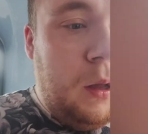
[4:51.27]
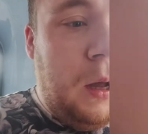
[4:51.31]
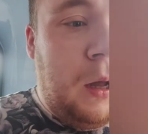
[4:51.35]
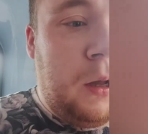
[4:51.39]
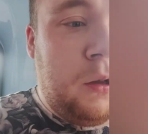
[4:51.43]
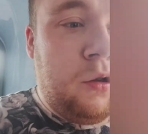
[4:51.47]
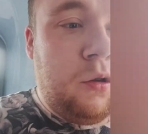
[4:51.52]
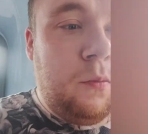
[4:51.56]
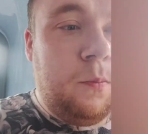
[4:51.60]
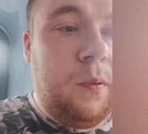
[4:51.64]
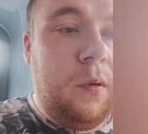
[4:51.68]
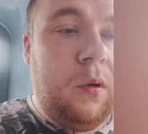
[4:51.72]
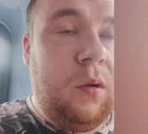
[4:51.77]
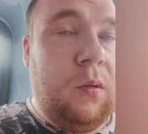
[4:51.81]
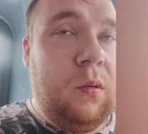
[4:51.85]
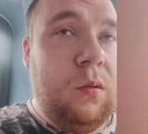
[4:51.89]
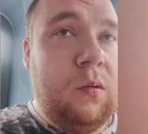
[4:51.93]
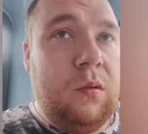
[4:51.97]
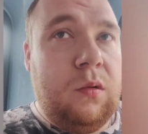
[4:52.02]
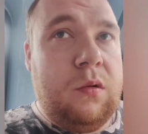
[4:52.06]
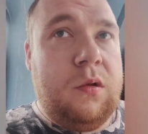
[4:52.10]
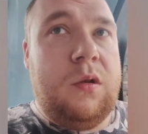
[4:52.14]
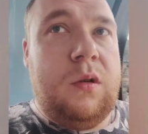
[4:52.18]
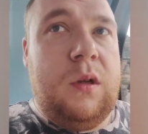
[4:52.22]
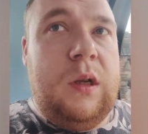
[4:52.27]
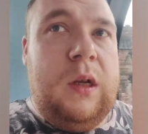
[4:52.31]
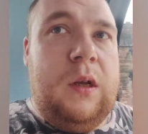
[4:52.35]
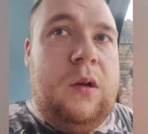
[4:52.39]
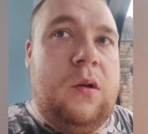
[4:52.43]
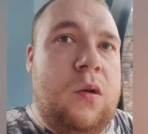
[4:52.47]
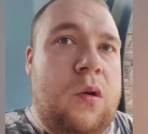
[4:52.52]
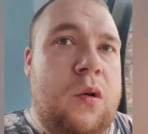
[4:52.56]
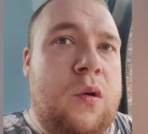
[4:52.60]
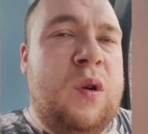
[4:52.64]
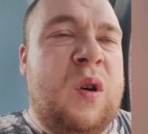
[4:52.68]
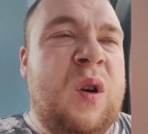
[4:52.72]
I suppose you
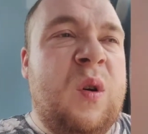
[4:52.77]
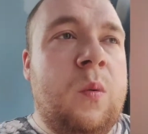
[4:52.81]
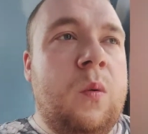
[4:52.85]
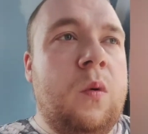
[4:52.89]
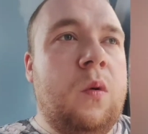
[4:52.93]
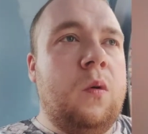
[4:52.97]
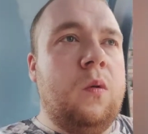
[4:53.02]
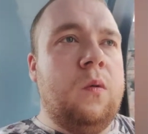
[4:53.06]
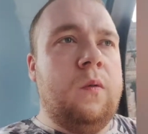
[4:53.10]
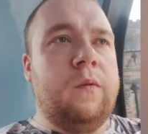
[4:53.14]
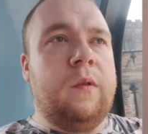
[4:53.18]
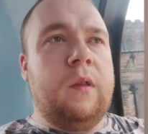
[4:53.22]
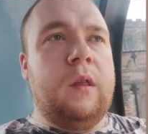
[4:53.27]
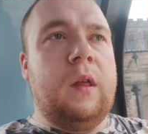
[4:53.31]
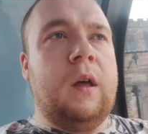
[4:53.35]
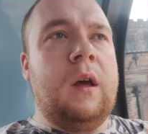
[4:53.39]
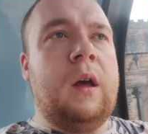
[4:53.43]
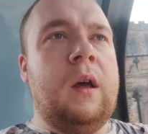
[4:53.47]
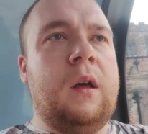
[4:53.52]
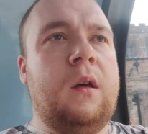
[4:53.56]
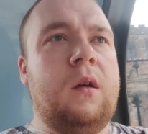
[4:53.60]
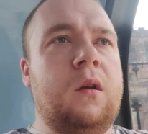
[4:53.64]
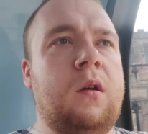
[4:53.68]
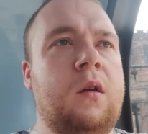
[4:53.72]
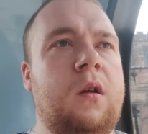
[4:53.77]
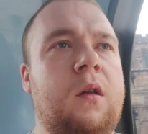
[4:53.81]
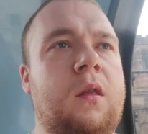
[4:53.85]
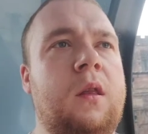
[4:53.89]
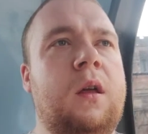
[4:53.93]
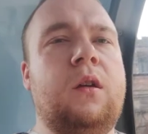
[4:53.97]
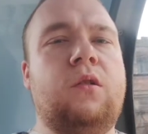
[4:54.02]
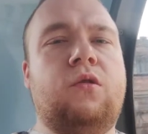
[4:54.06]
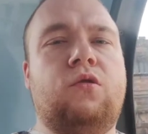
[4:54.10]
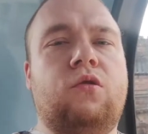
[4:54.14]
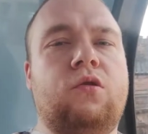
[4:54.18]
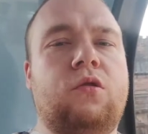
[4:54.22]
could go over that.
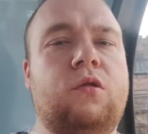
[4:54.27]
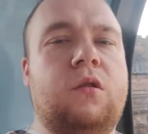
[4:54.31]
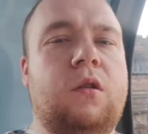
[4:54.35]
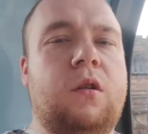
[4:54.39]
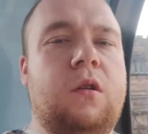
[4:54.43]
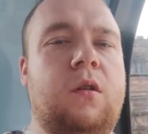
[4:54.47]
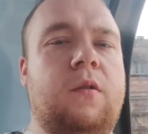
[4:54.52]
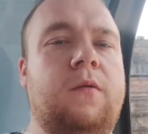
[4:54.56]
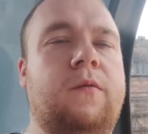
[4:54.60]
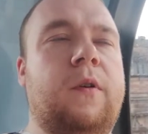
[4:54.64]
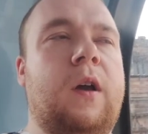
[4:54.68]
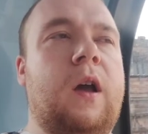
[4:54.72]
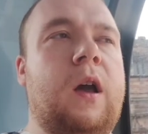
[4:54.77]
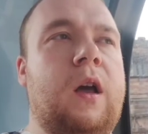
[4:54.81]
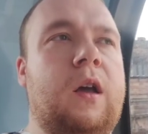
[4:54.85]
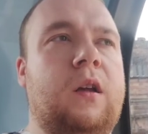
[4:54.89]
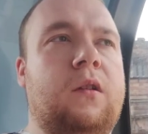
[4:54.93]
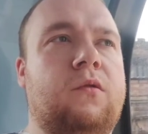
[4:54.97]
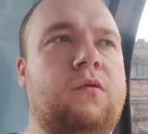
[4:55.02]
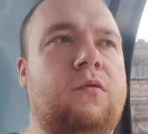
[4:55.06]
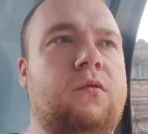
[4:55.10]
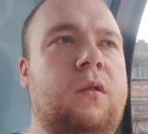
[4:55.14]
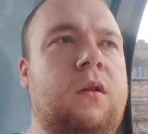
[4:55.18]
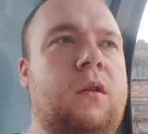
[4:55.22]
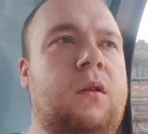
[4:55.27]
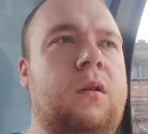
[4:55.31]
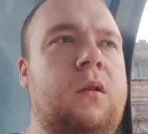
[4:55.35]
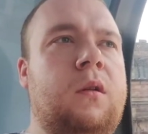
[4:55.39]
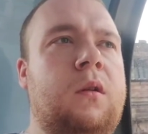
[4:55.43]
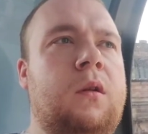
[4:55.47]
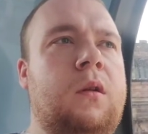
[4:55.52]
That's just an advisory.